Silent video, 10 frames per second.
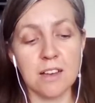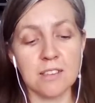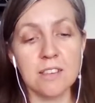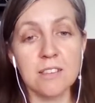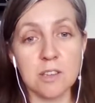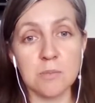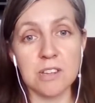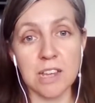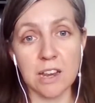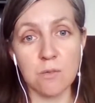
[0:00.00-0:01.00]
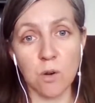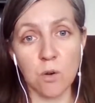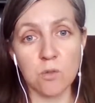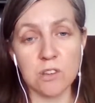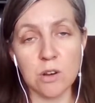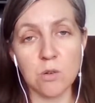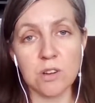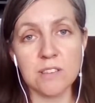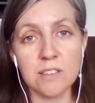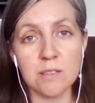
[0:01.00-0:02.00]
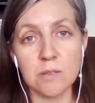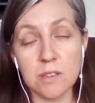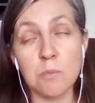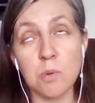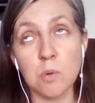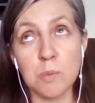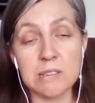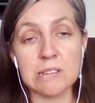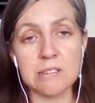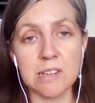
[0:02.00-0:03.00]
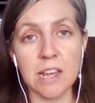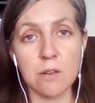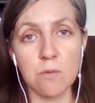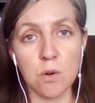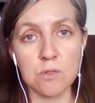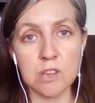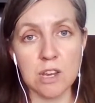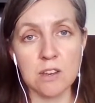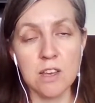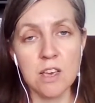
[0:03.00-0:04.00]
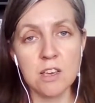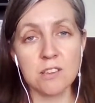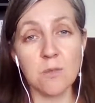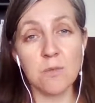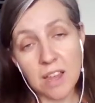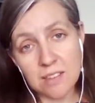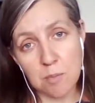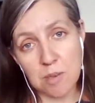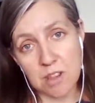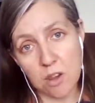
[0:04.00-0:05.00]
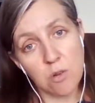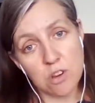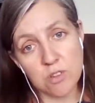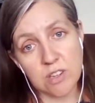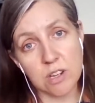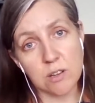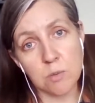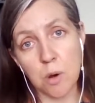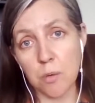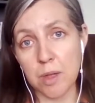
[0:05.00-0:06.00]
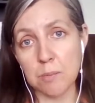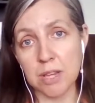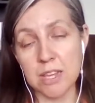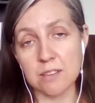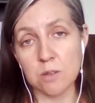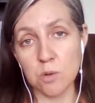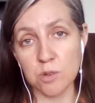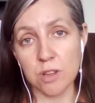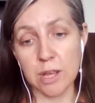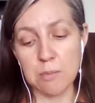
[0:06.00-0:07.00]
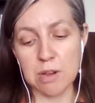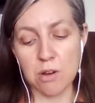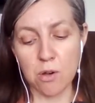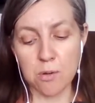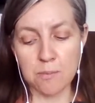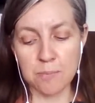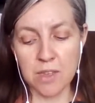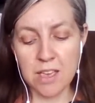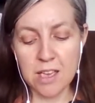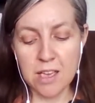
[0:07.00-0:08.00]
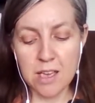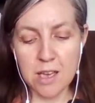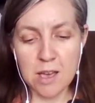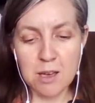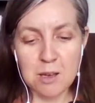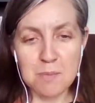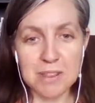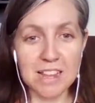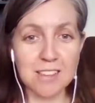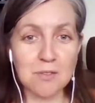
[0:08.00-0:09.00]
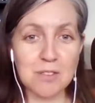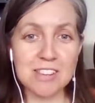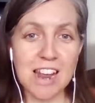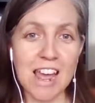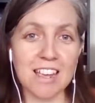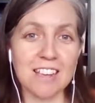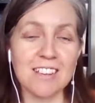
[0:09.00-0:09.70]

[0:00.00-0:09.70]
system to get involved in, or a simple business to get involved in. So if that's something that you're interested in as well, then please also let me know. But that's it for today.